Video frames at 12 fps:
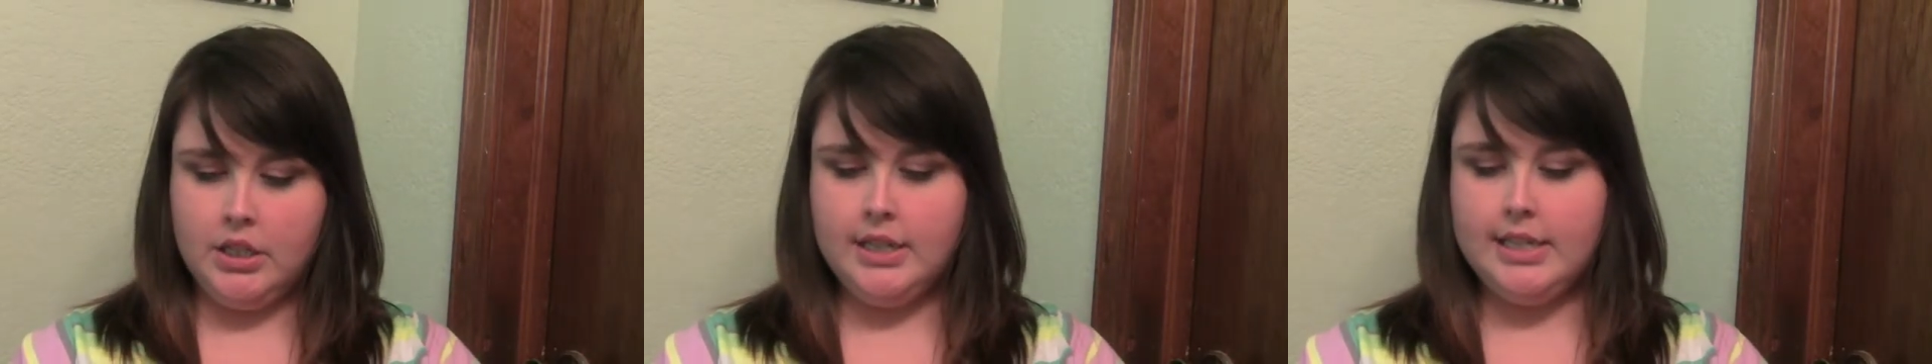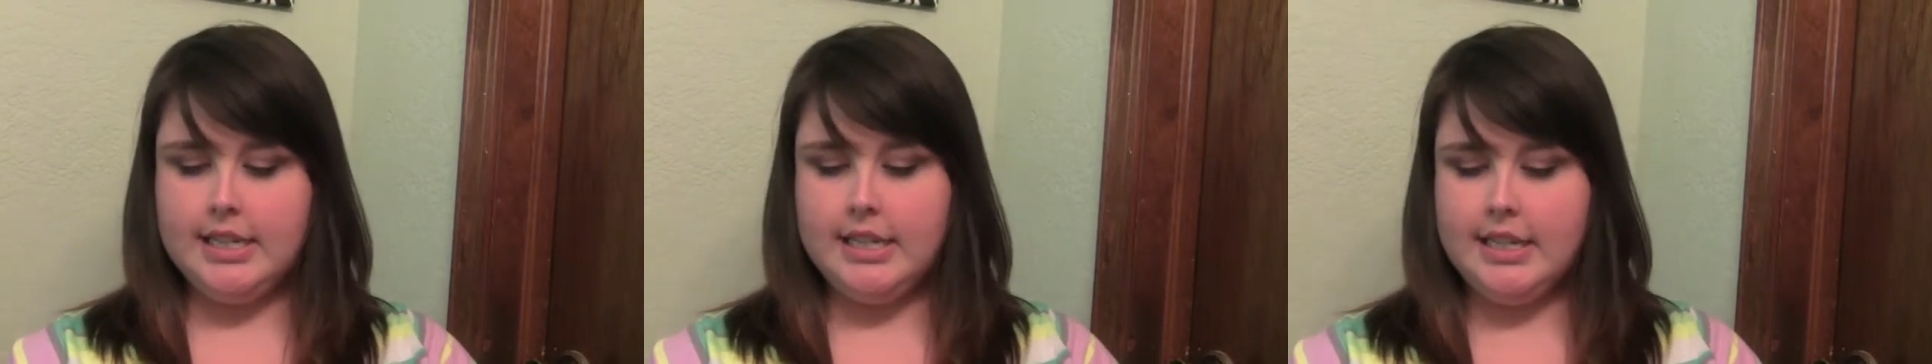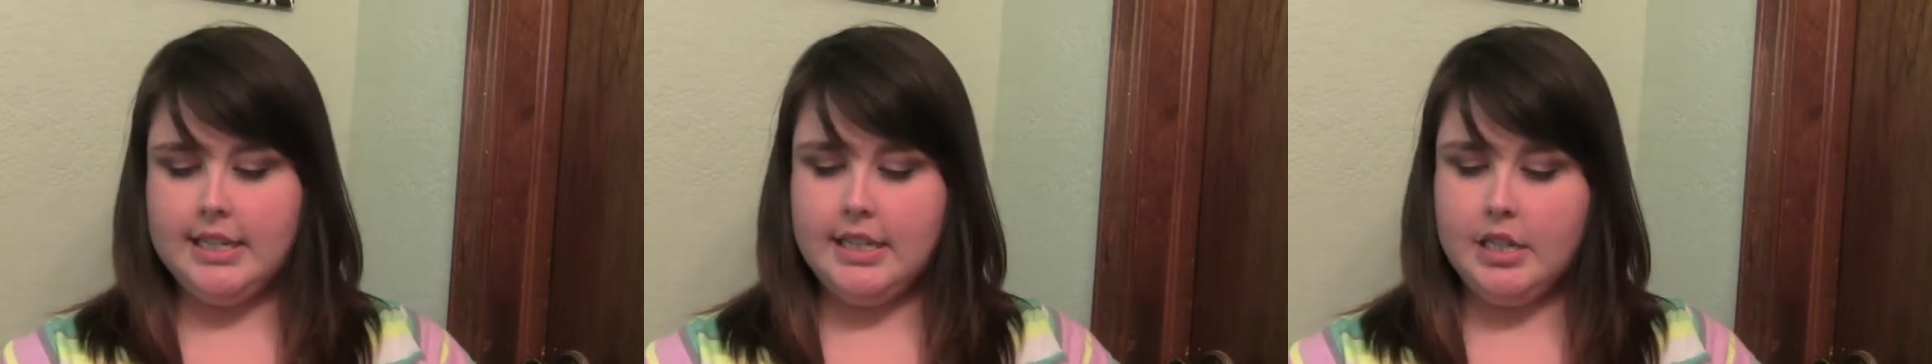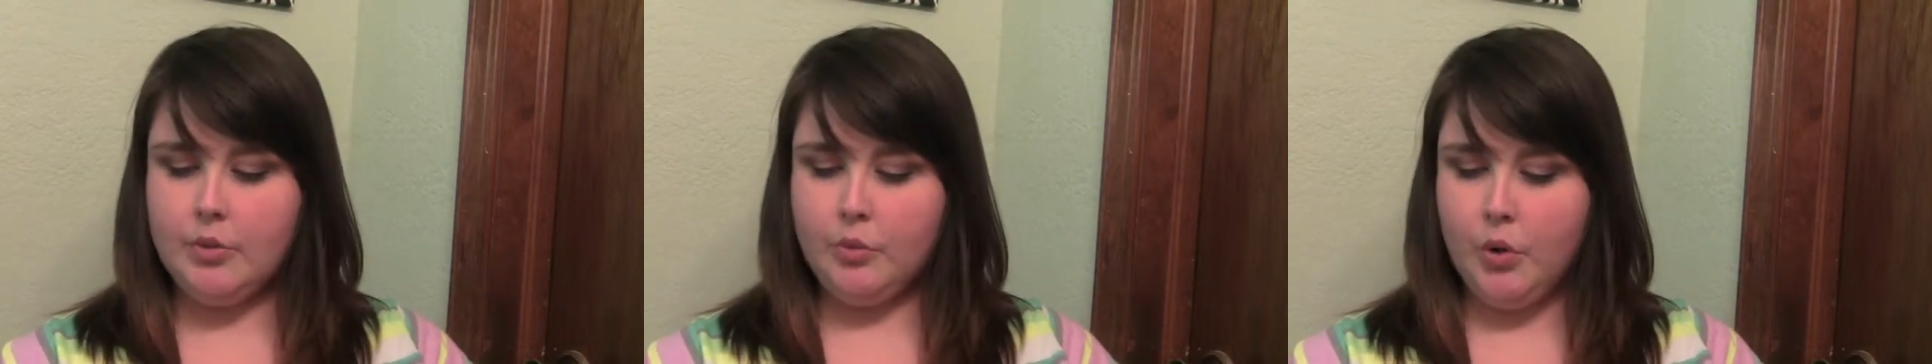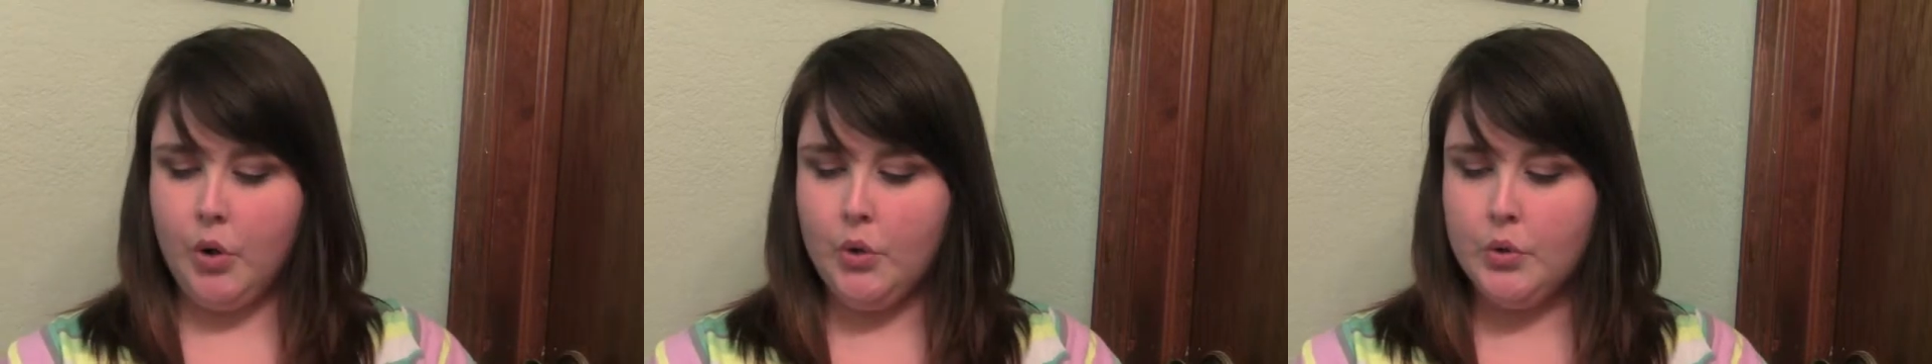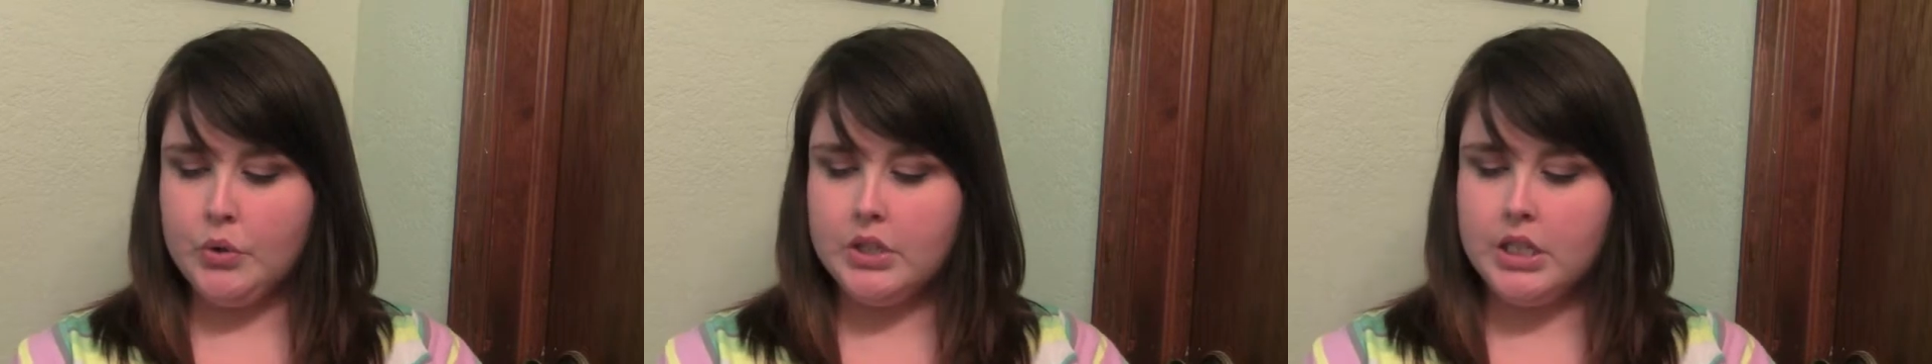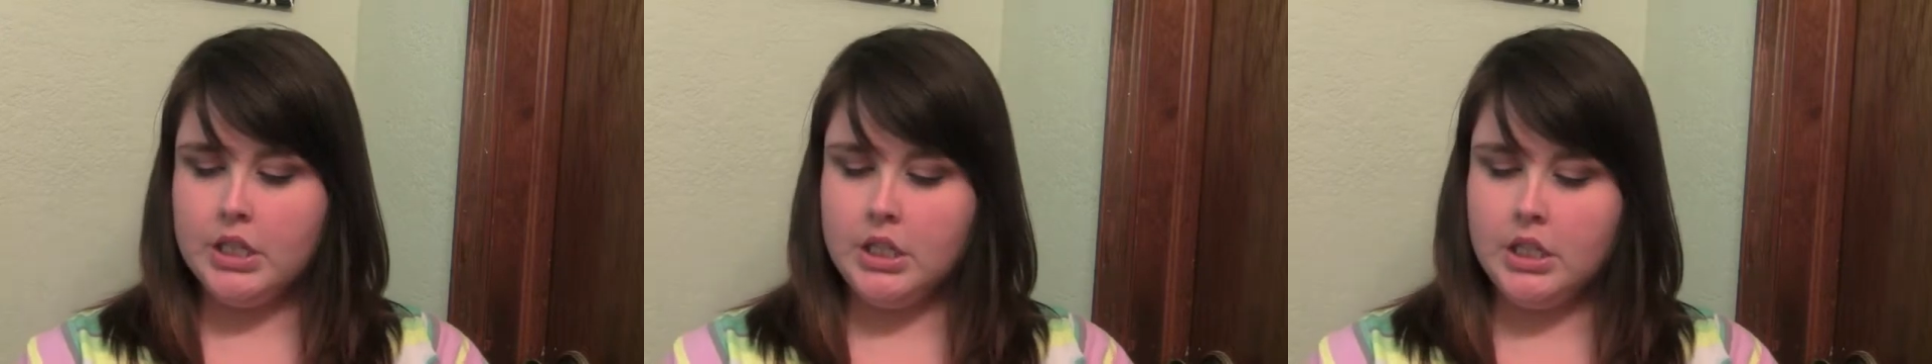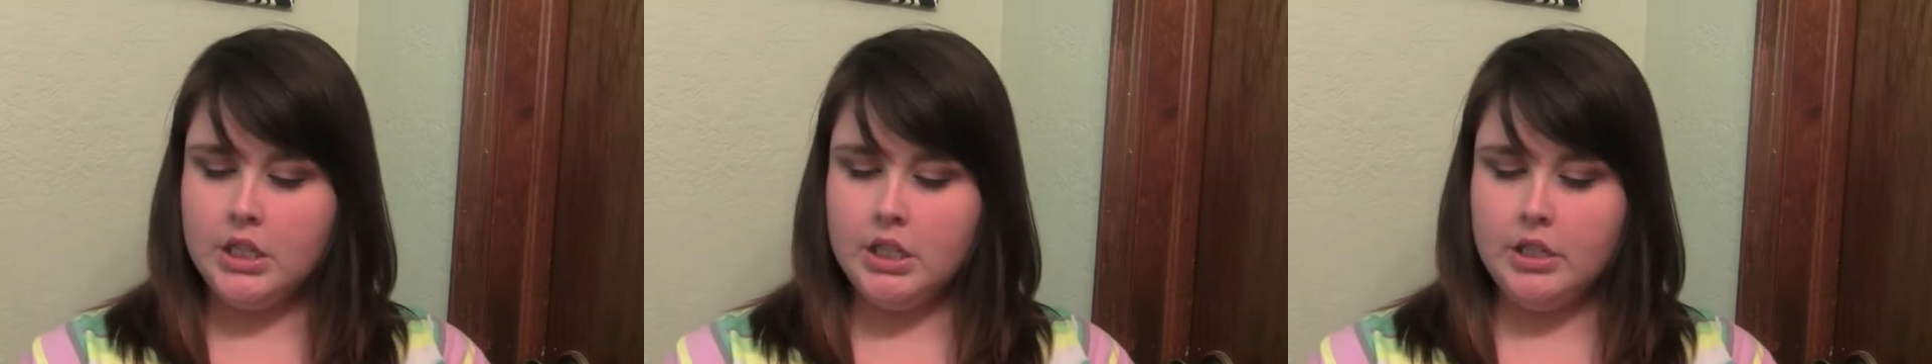This is the Rose.
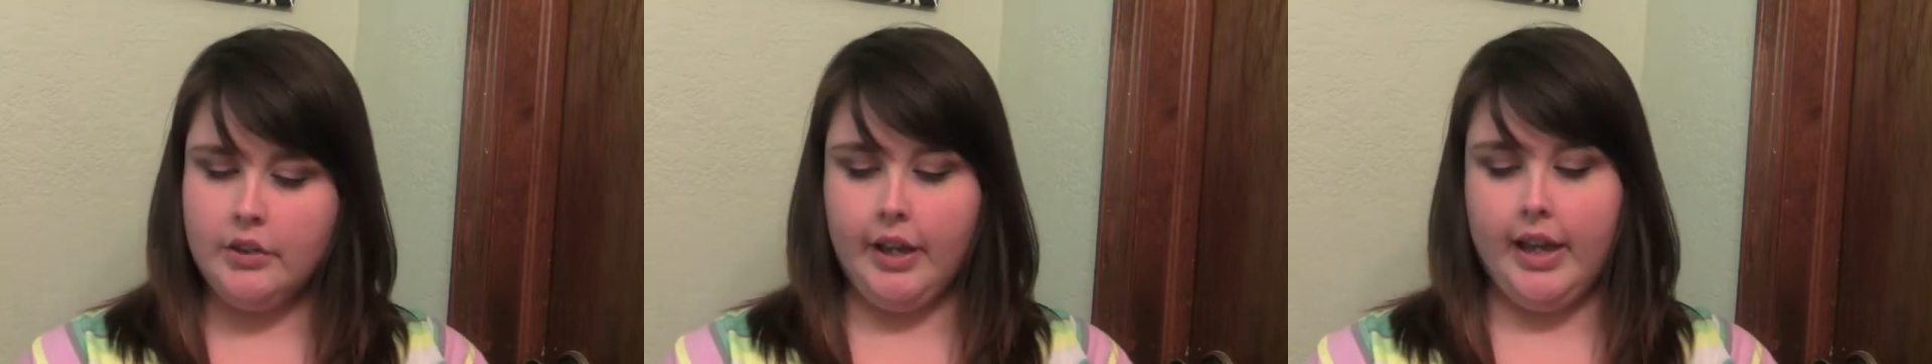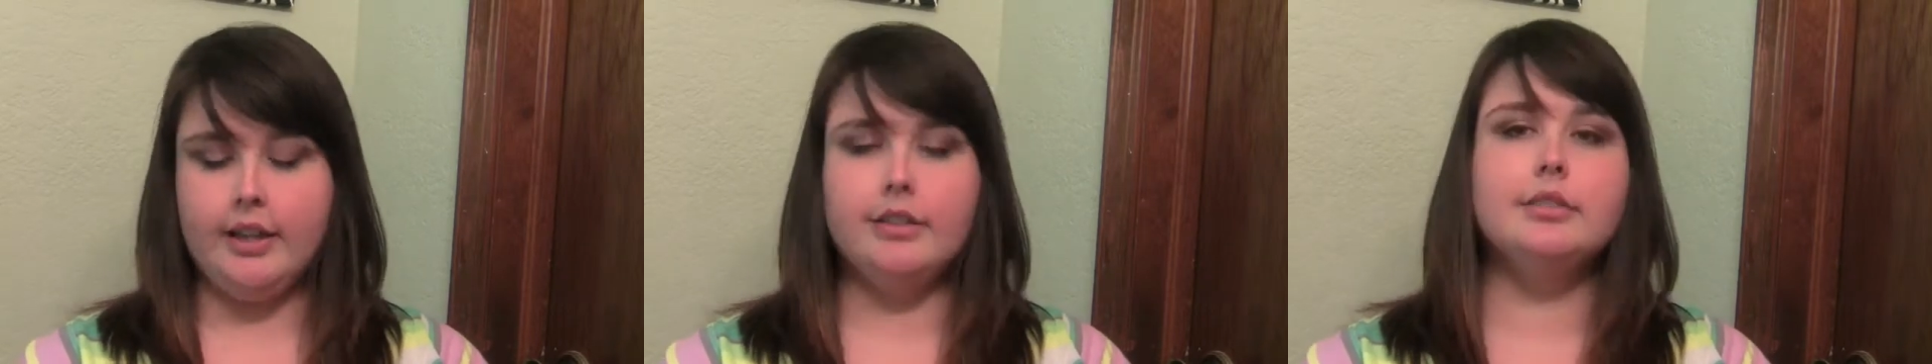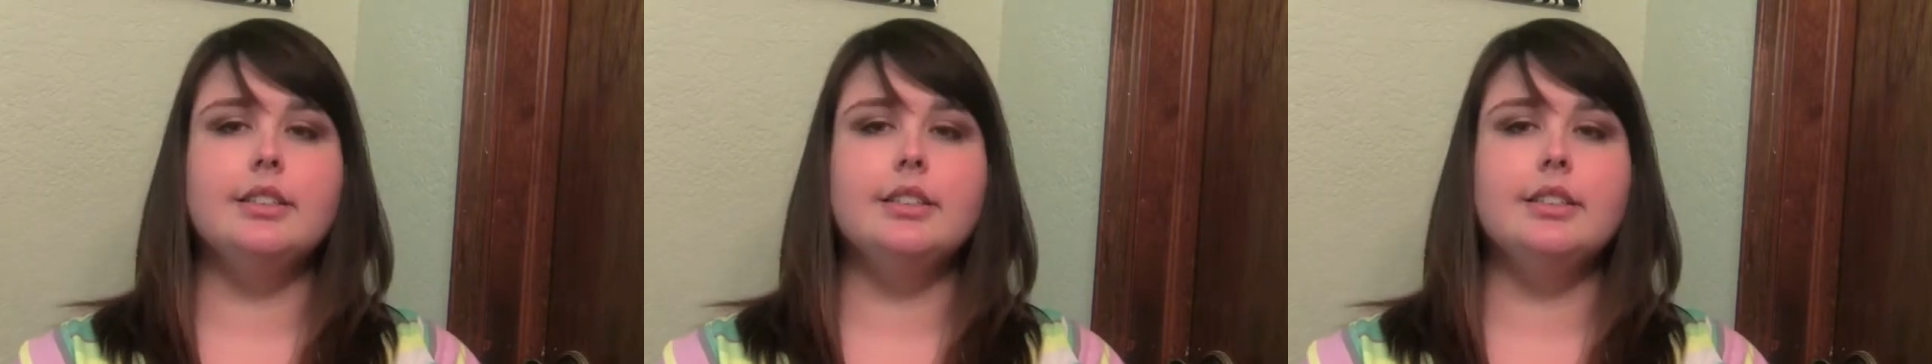Okay,